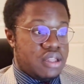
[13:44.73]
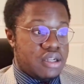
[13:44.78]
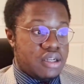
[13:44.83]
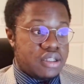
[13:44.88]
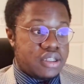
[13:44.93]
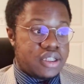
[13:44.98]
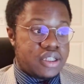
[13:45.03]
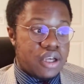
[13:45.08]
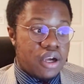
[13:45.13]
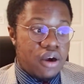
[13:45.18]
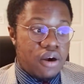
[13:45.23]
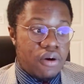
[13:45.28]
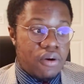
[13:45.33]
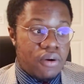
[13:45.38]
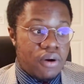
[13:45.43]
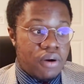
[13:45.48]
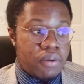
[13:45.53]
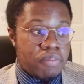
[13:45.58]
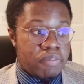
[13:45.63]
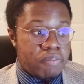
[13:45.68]

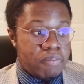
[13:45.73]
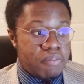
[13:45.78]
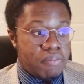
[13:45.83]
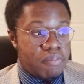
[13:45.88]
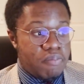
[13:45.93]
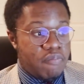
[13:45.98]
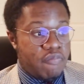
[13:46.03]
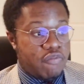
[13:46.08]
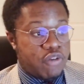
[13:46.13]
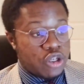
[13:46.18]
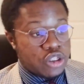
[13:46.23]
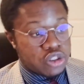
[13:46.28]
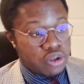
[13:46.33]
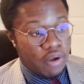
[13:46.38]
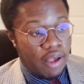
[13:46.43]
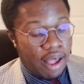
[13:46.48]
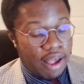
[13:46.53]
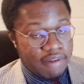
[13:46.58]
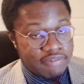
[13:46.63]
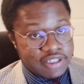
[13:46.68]
So
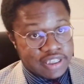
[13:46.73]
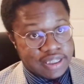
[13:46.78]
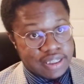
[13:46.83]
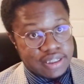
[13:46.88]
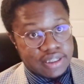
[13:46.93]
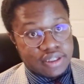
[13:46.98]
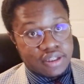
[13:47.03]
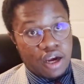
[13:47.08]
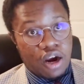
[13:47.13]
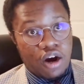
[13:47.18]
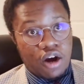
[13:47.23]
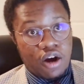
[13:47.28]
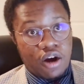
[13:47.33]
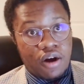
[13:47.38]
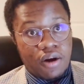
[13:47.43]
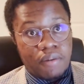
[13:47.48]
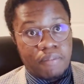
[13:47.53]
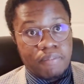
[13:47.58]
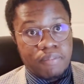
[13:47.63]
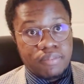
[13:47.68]
virtual offices
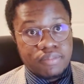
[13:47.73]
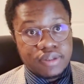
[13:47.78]
are